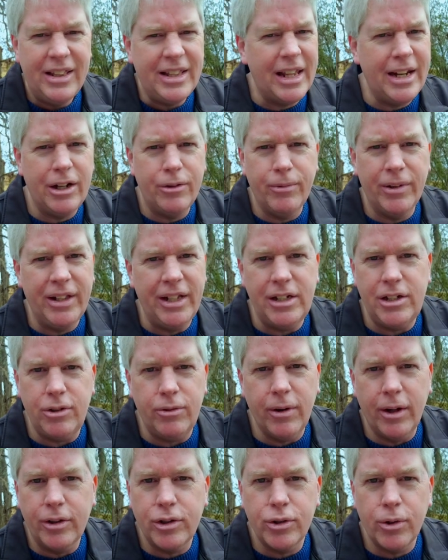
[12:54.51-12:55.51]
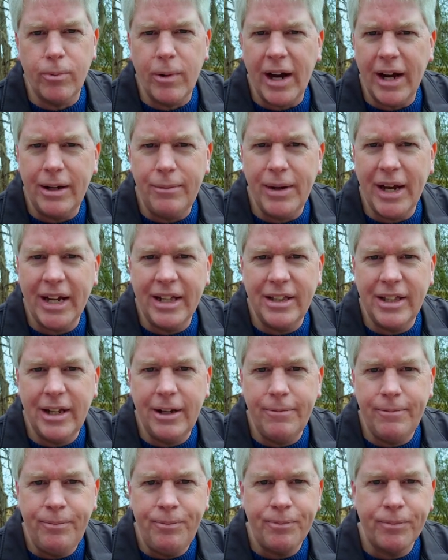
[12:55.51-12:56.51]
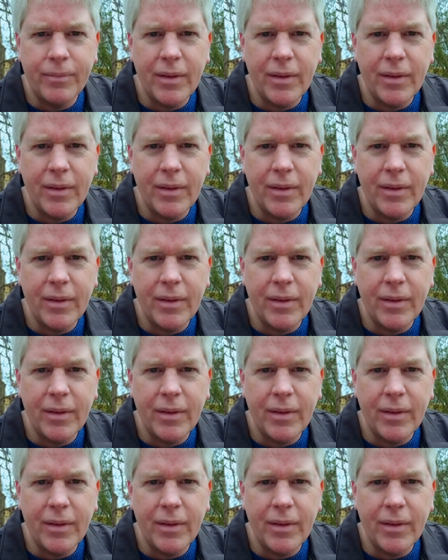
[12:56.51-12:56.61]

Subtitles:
They didn't really do ultra wide back then.